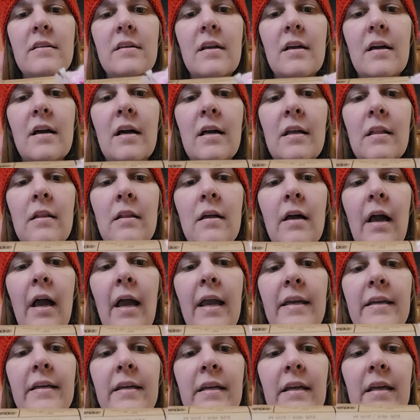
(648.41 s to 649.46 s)
I
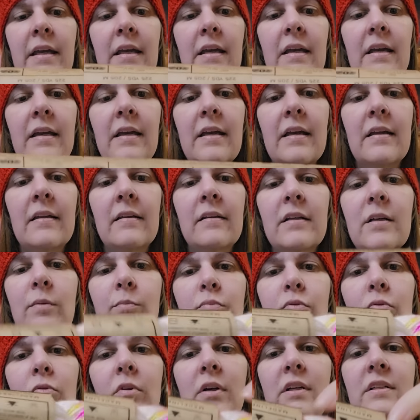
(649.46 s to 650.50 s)
like it. Look at a
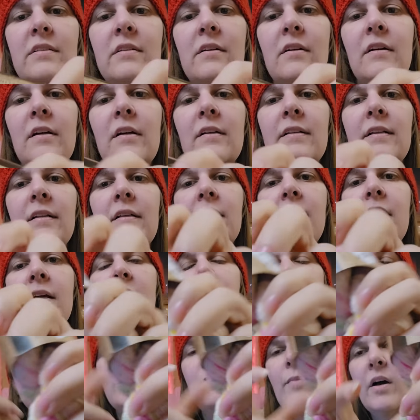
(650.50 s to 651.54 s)
price on
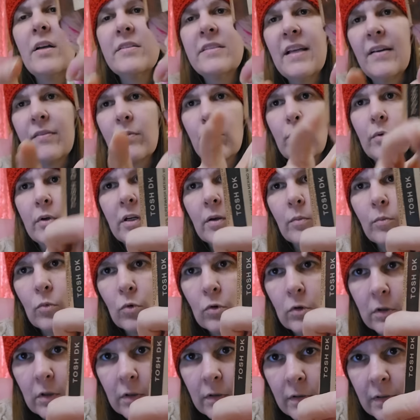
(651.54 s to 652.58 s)
she must have a brick and
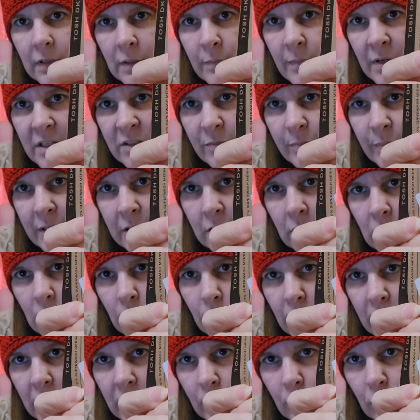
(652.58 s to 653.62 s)
mortar. It must be in her
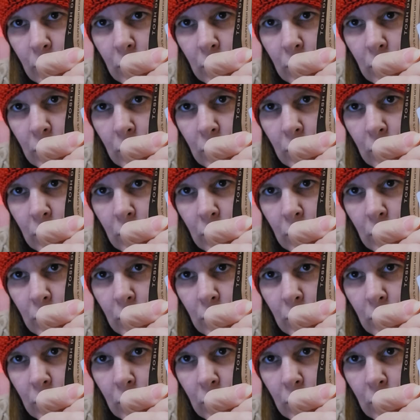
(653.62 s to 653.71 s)
brick and